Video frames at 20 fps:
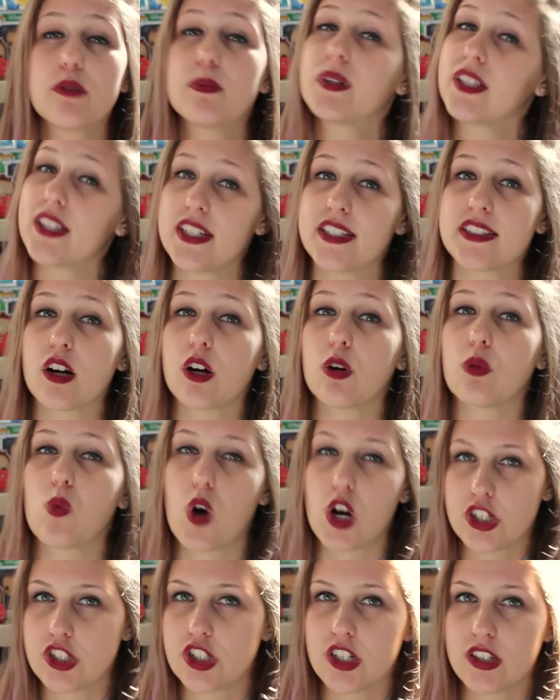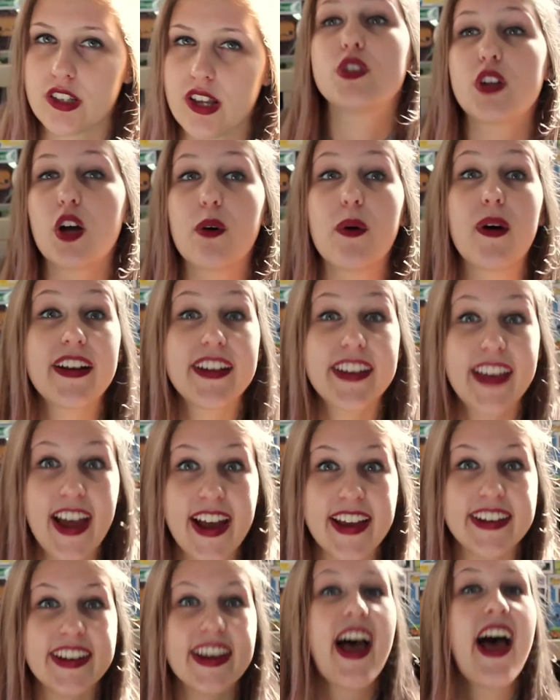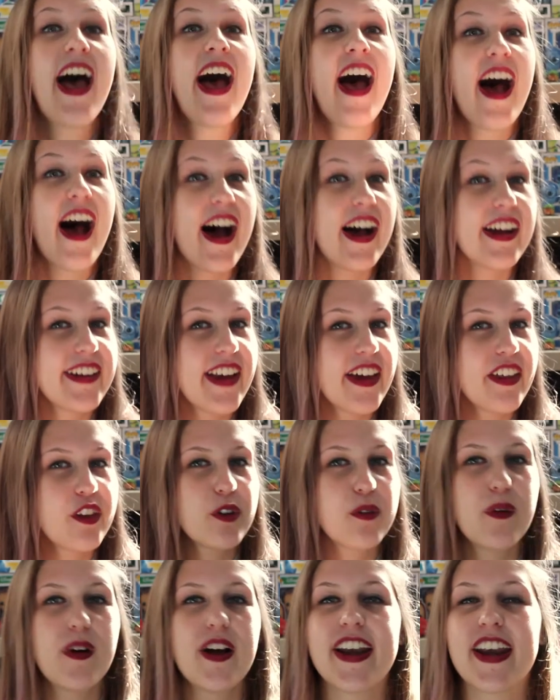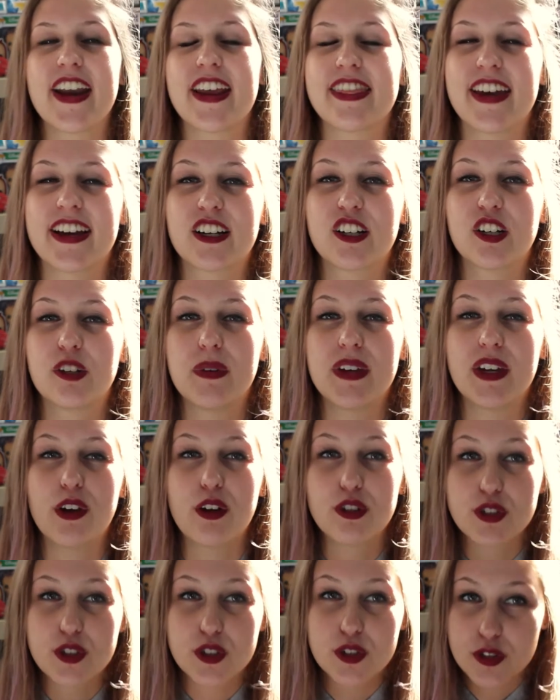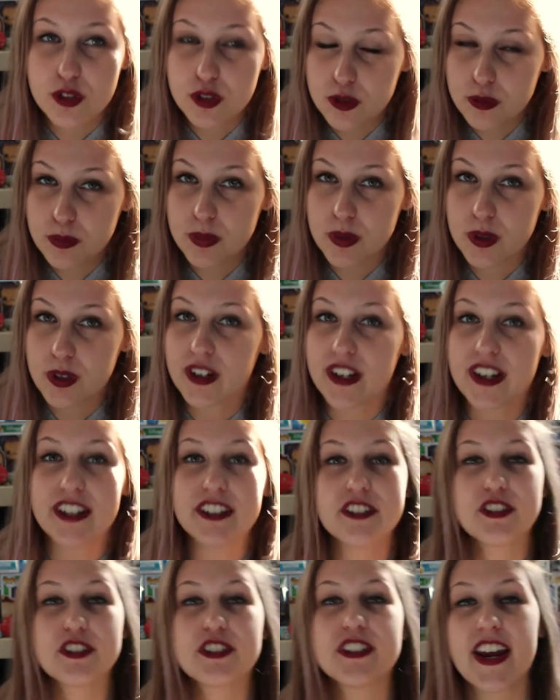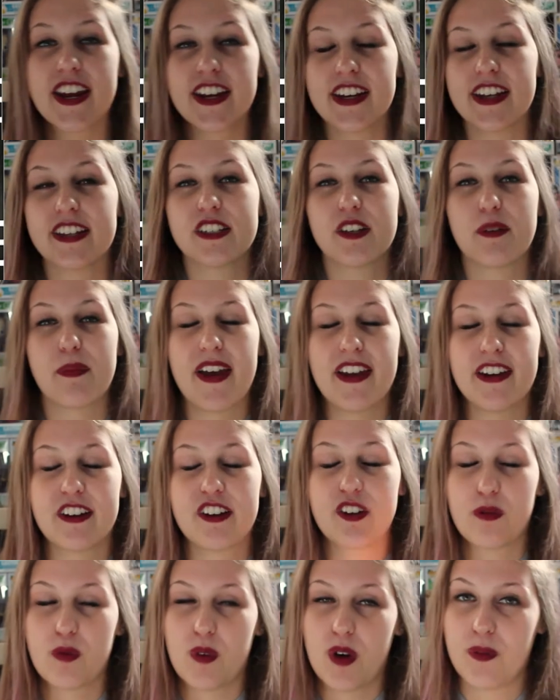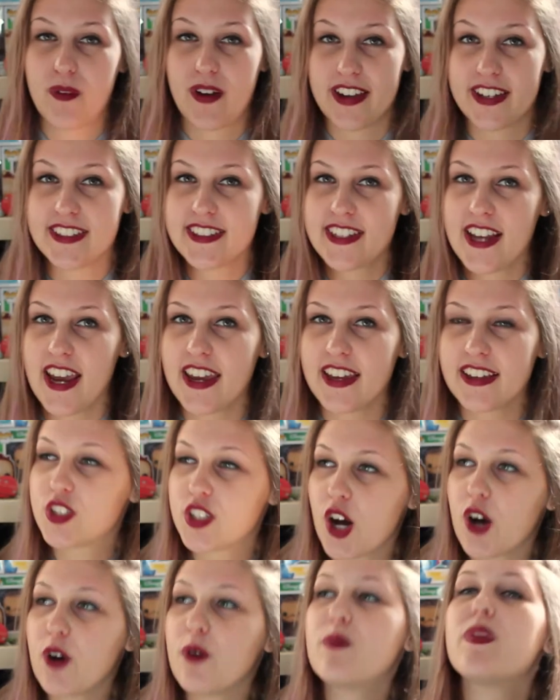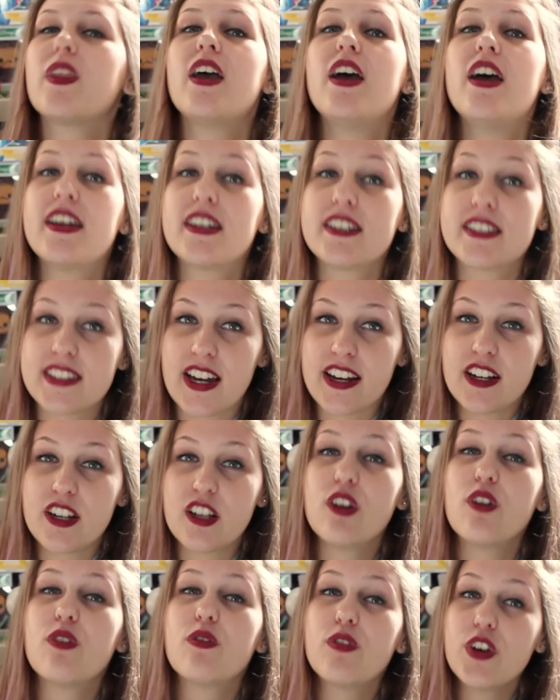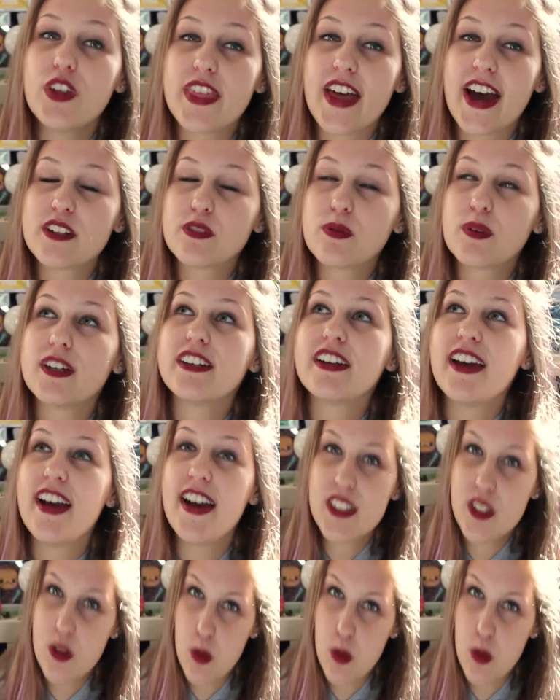police are watching them. So again, another one that could be super entertaining depending on what way it takes. So excited for that one as